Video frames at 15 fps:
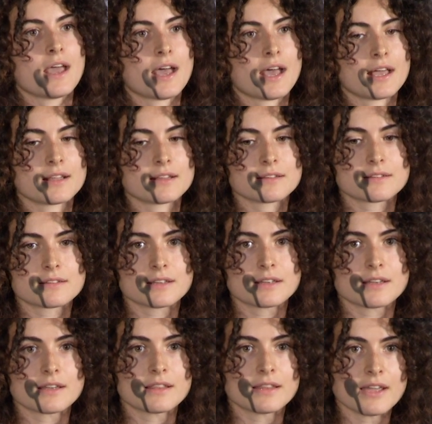And
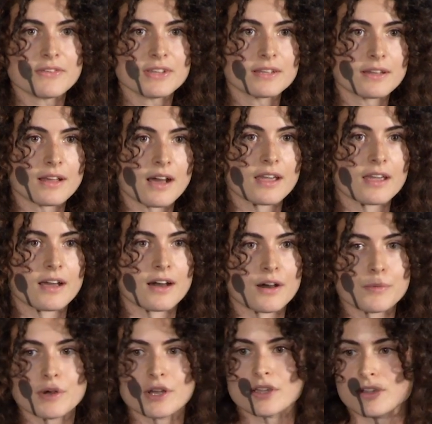David and I
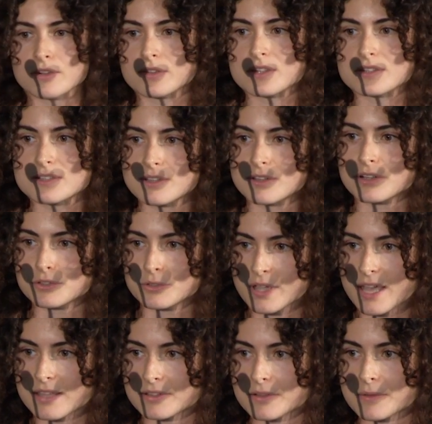are working on this theory
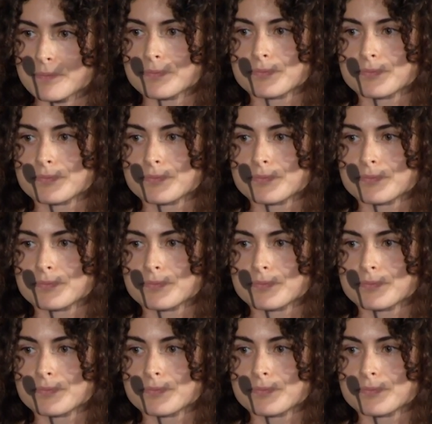together.